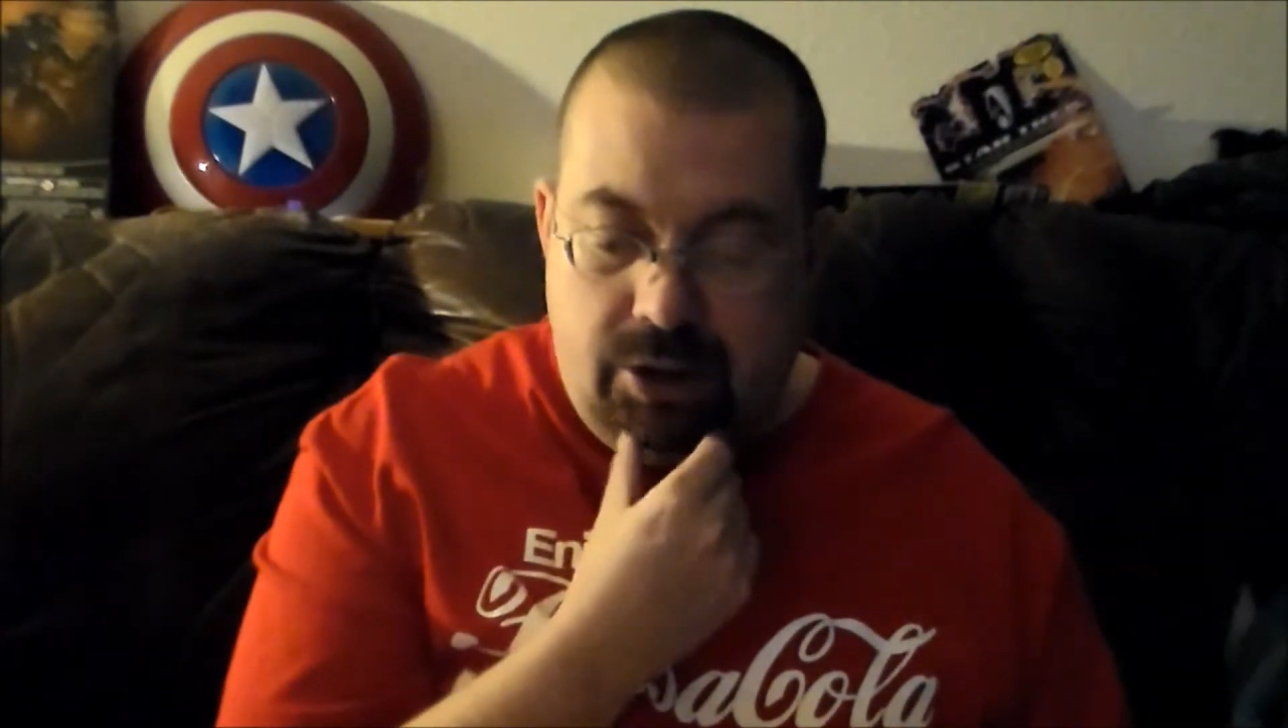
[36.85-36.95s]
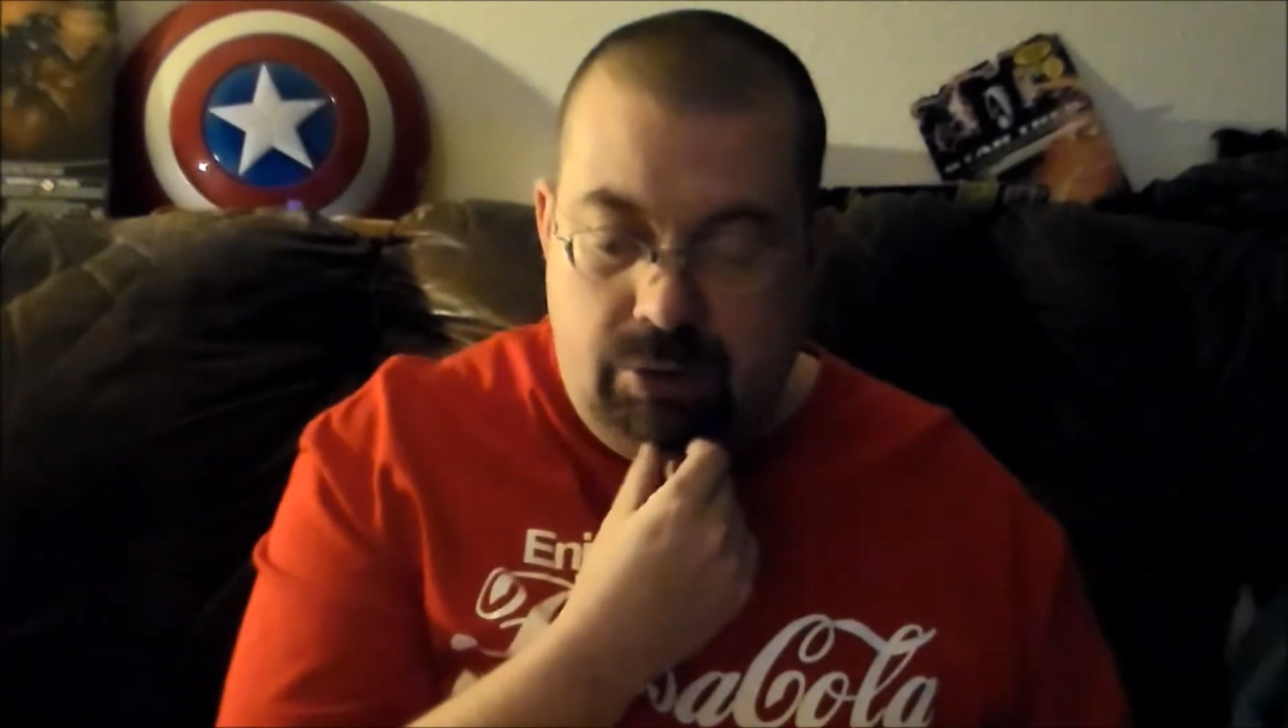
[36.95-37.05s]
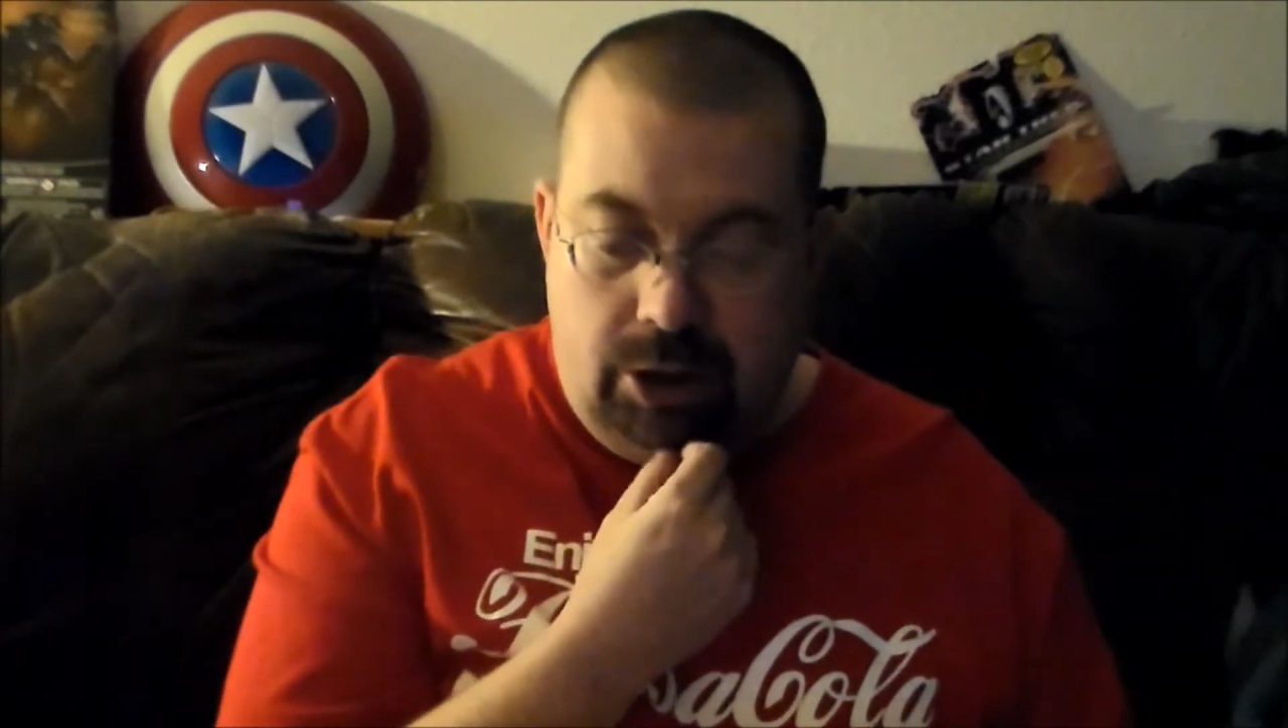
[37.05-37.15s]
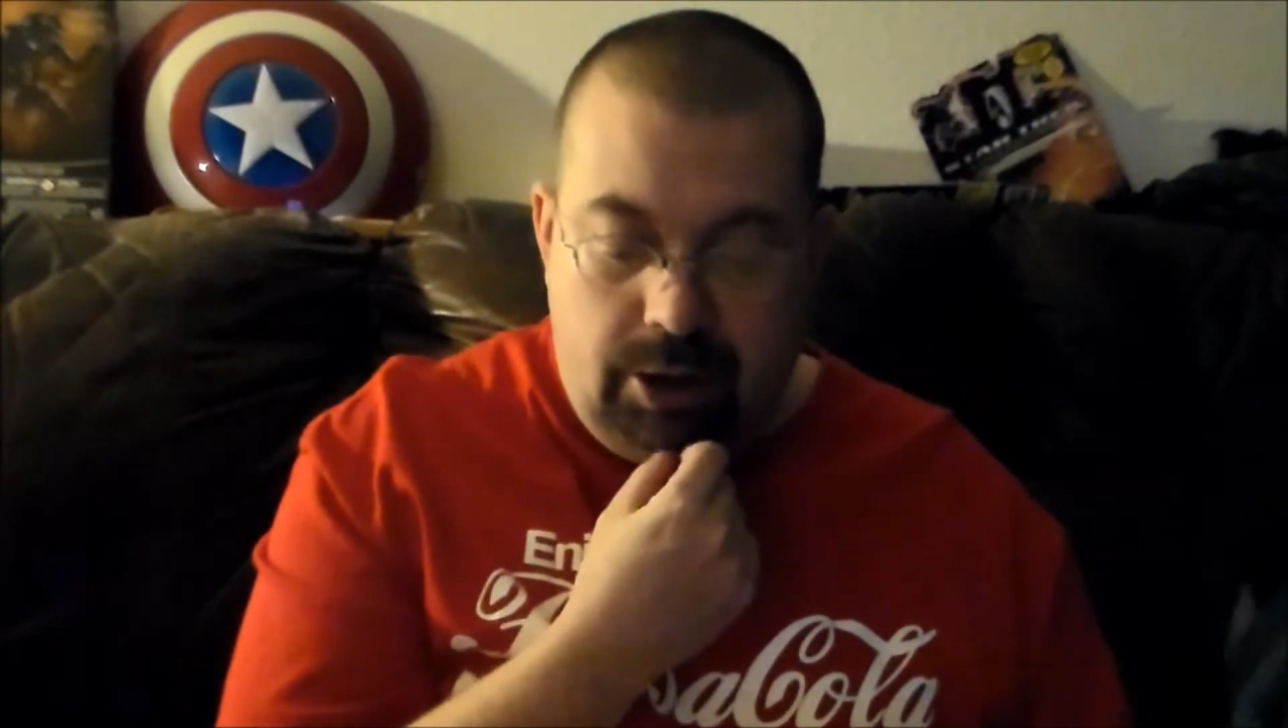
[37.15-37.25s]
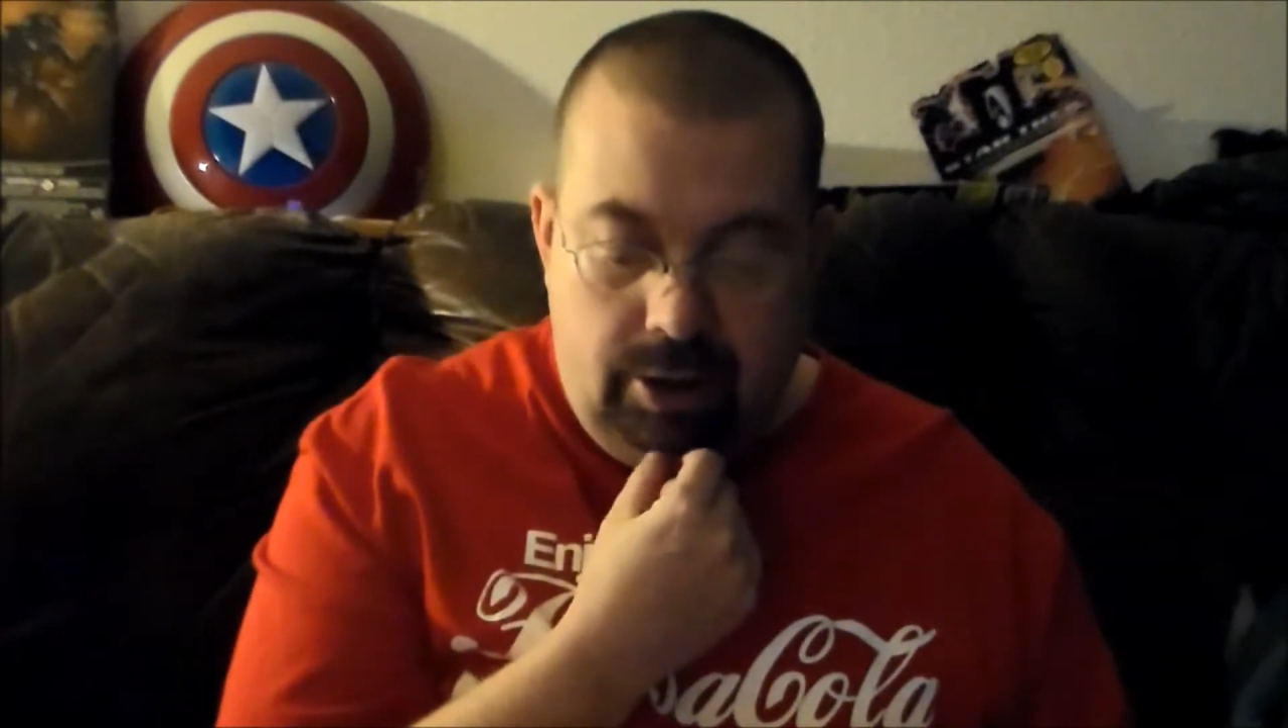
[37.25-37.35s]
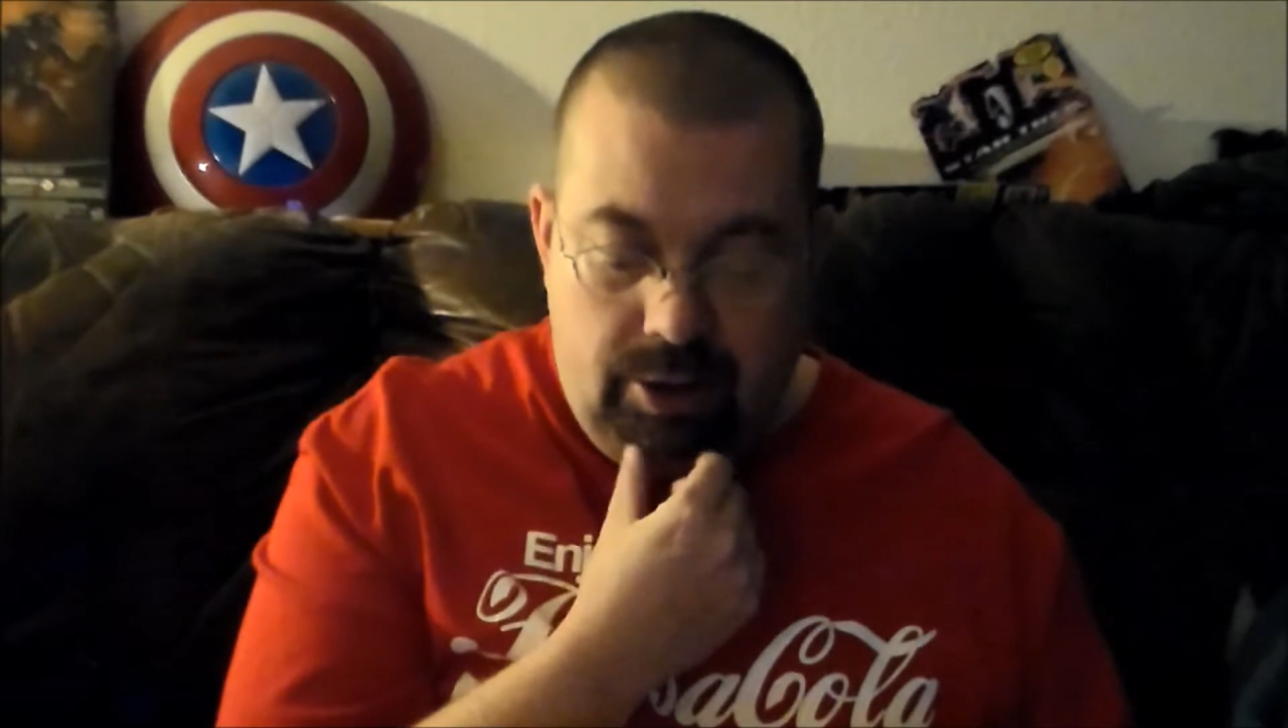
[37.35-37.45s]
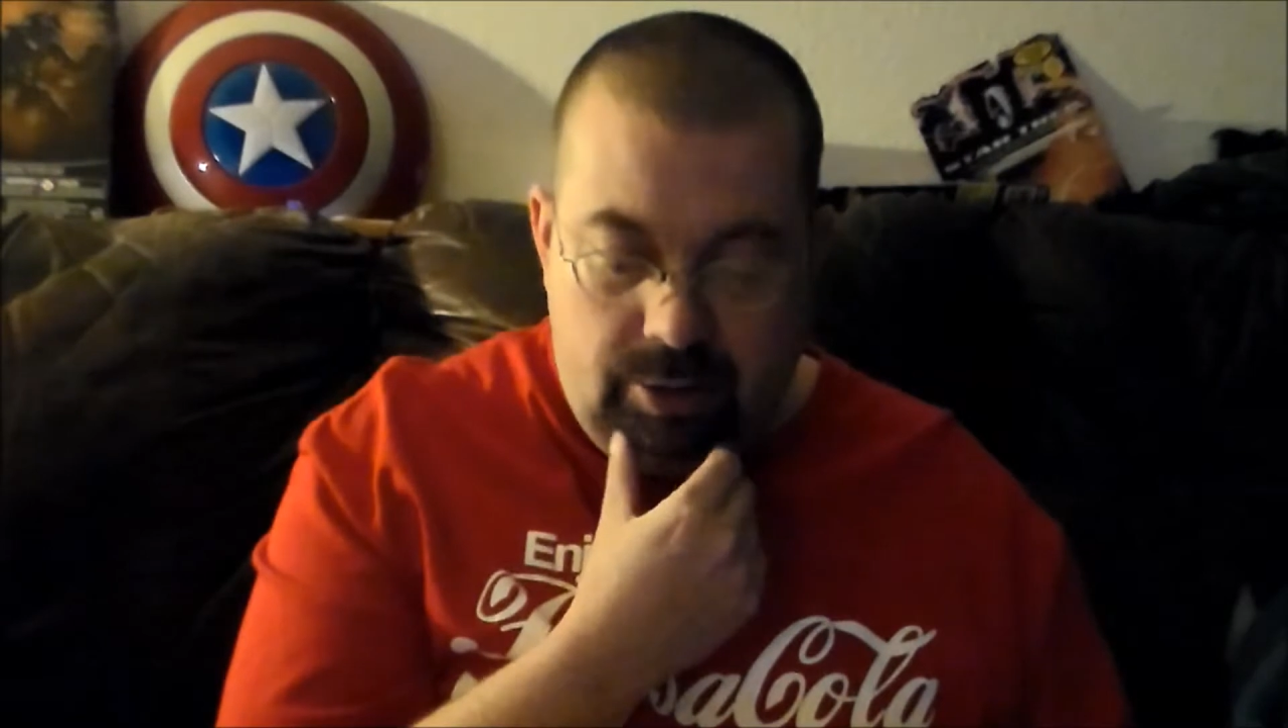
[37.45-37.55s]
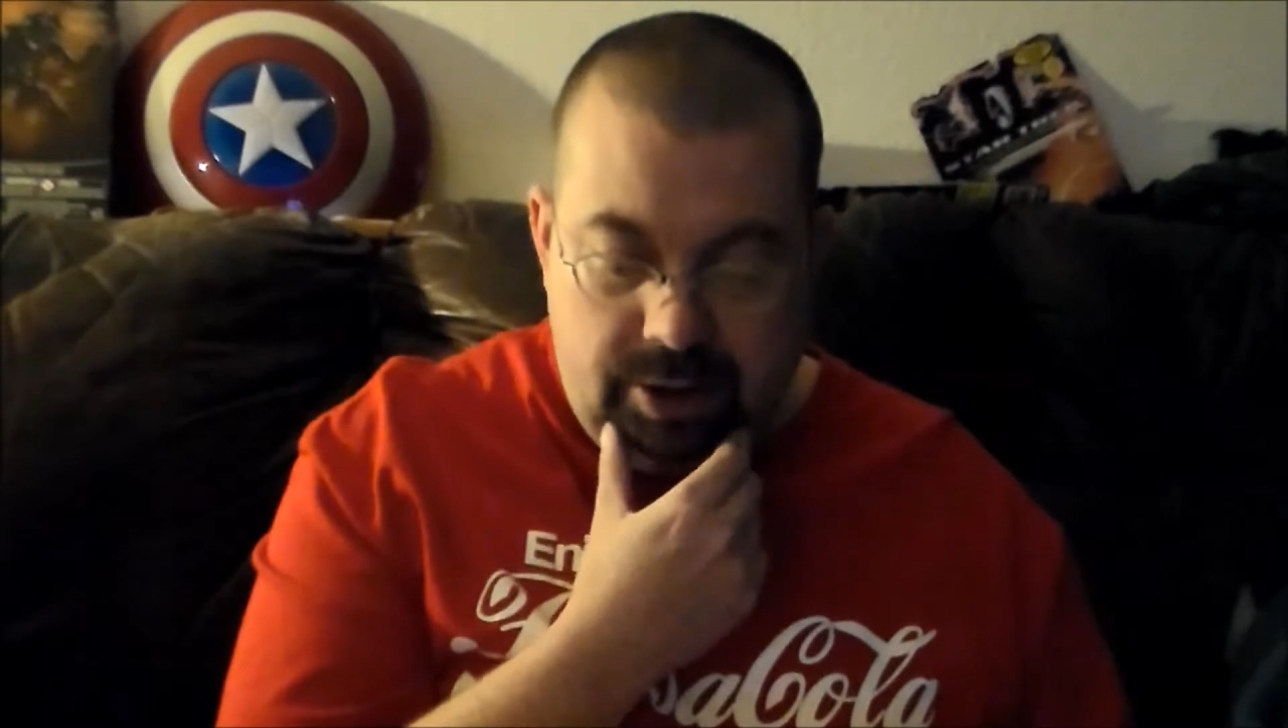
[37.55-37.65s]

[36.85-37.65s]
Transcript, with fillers: too long ago